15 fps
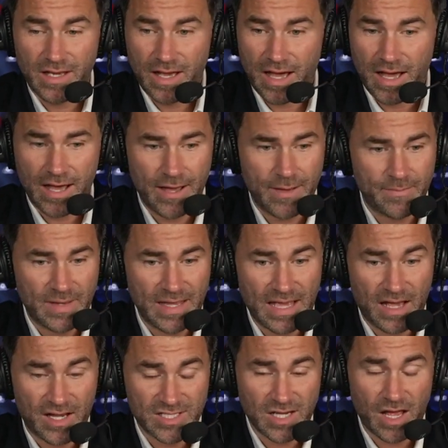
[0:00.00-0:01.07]

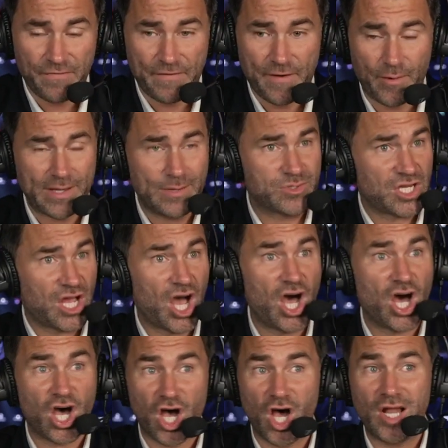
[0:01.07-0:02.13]
Because I felt he was
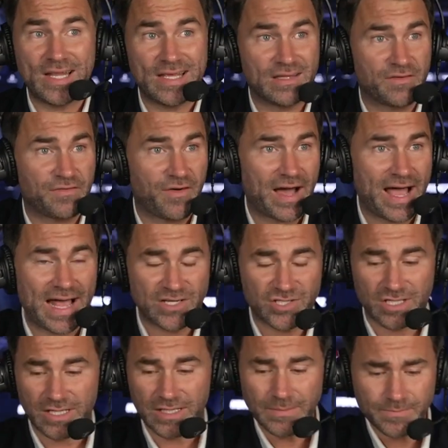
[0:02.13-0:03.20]
hurt early in the fight,
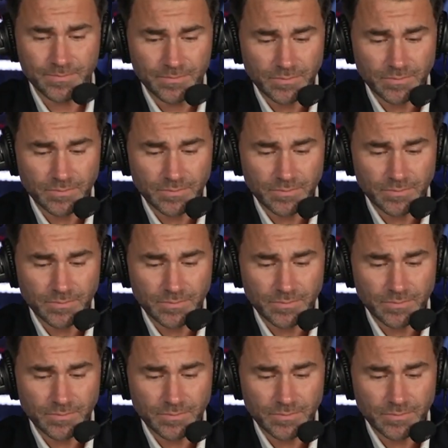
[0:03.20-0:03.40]
actually.